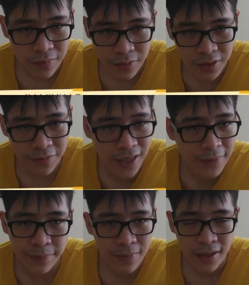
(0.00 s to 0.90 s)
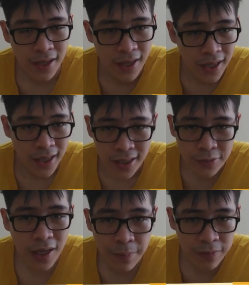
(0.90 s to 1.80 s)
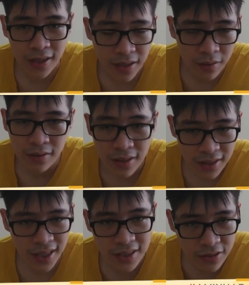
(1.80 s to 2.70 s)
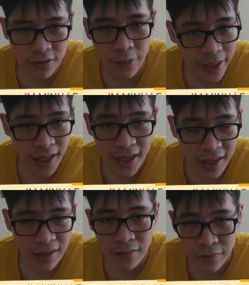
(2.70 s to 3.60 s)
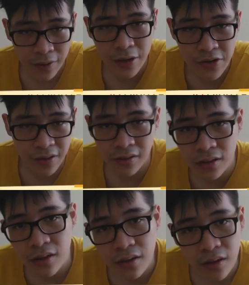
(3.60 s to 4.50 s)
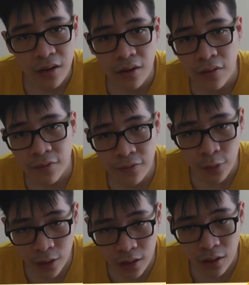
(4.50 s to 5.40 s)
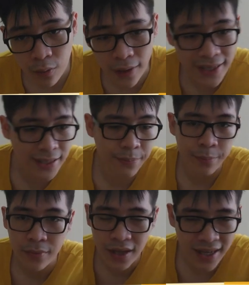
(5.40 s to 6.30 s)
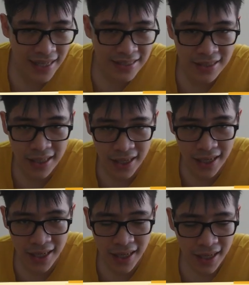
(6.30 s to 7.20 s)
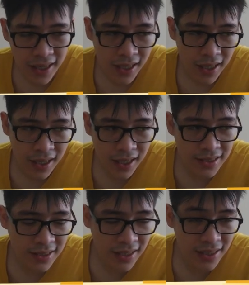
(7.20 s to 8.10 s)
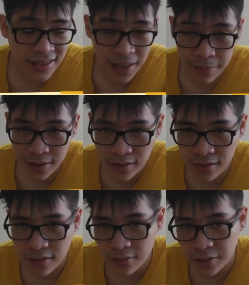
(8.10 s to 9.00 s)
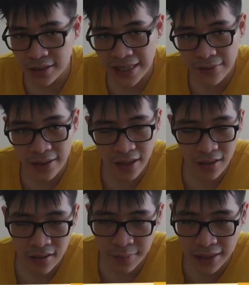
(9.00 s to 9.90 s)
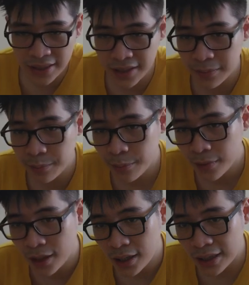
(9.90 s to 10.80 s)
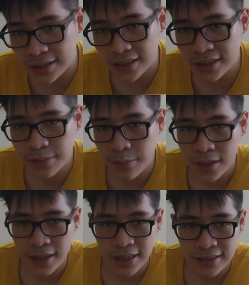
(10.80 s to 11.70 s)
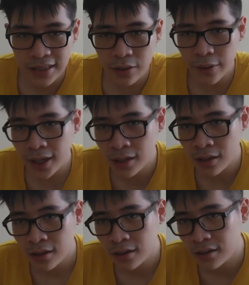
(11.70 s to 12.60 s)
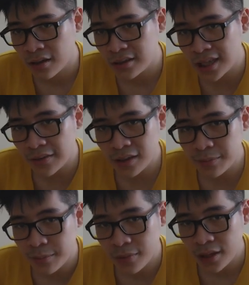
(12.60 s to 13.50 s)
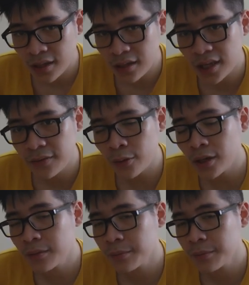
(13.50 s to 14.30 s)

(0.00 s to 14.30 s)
g5. That's what I play though. The Torre variation for white against the King Zindan setup. g7 here, d2, d6, c3, d7, e4,